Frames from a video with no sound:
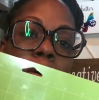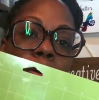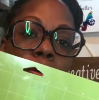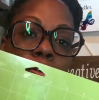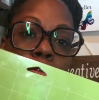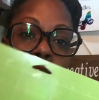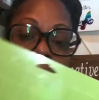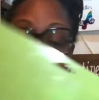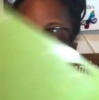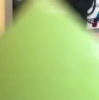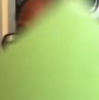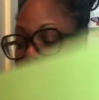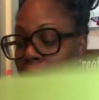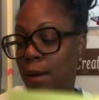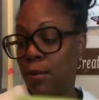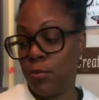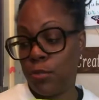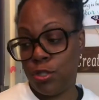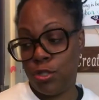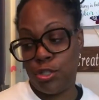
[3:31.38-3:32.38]
green
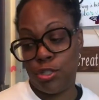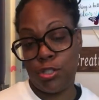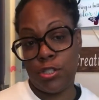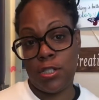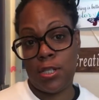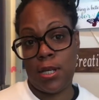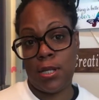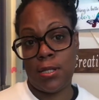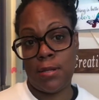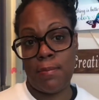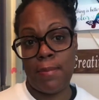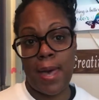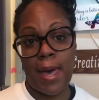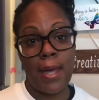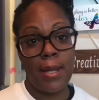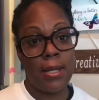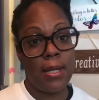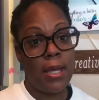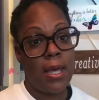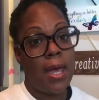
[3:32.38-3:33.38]
mat, which is your standard
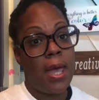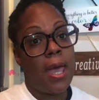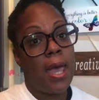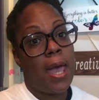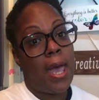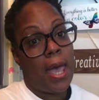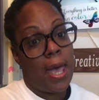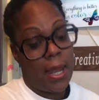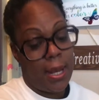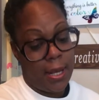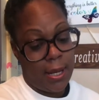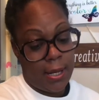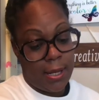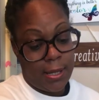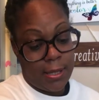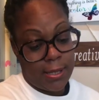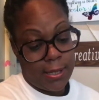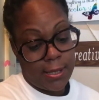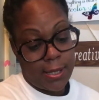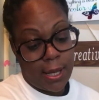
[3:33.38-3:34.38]
mat. And then
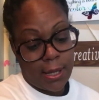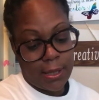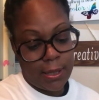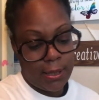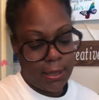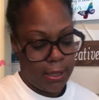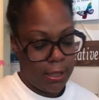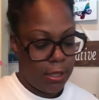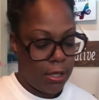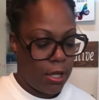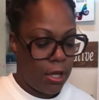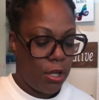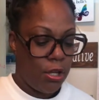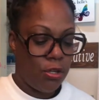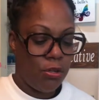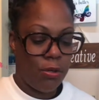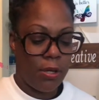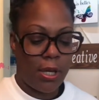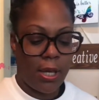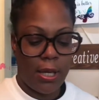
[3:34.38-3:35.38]
secondly,
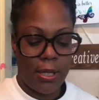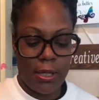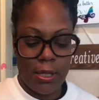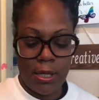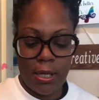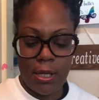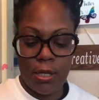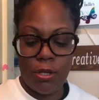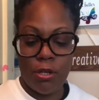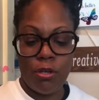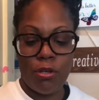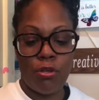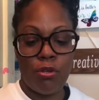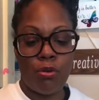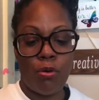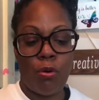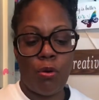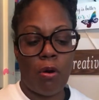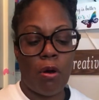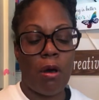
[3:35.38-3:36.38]
you can get
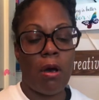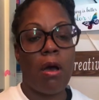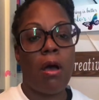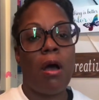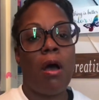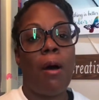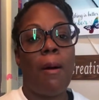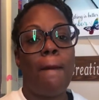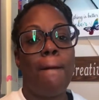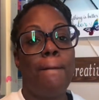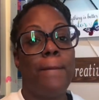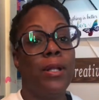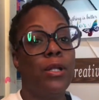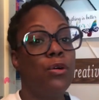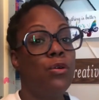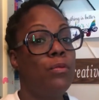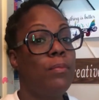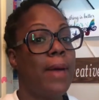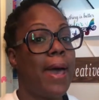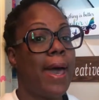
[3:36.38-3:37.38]
your
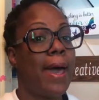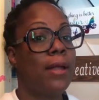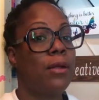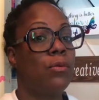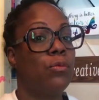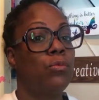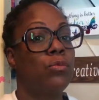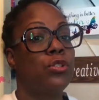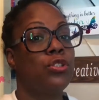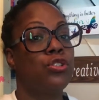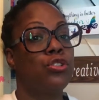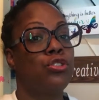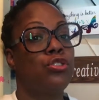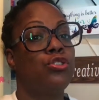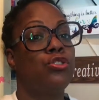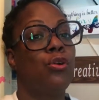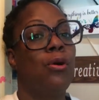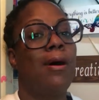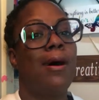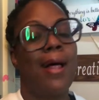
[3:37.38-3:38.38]
blue mat, which is
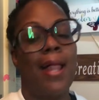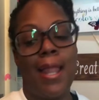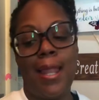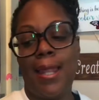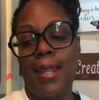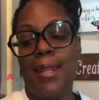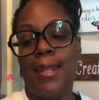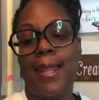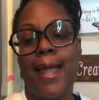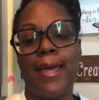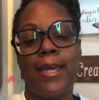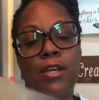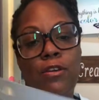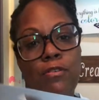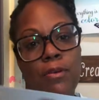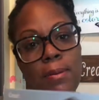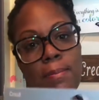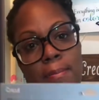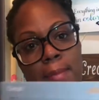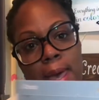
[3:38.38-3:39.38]
your light
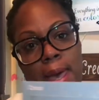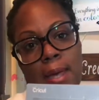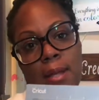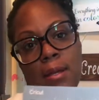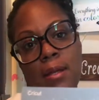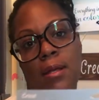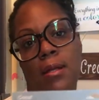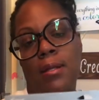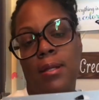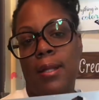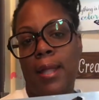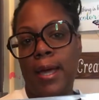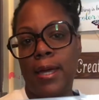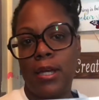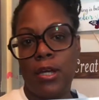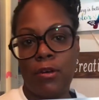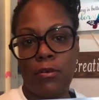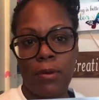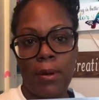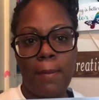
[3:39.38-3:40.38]
grip mat.
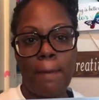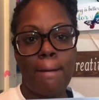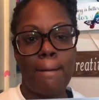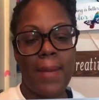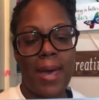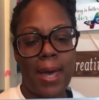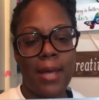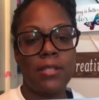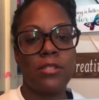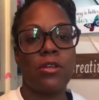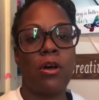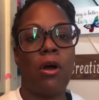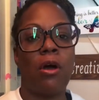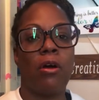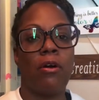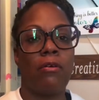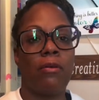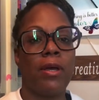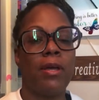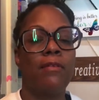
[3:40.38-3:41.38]
Light grip mats
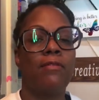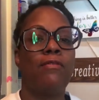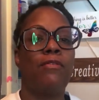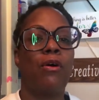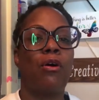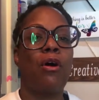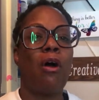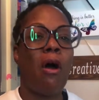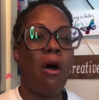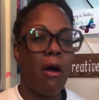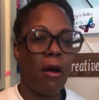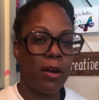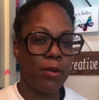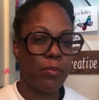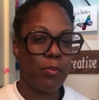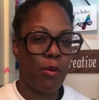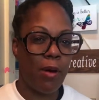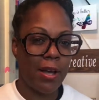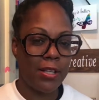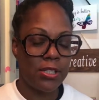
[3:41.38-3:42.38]
are great for
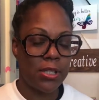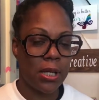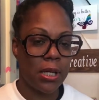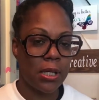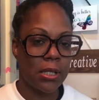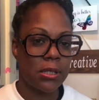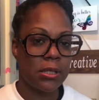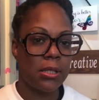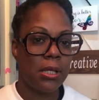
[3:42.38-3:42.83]
card projects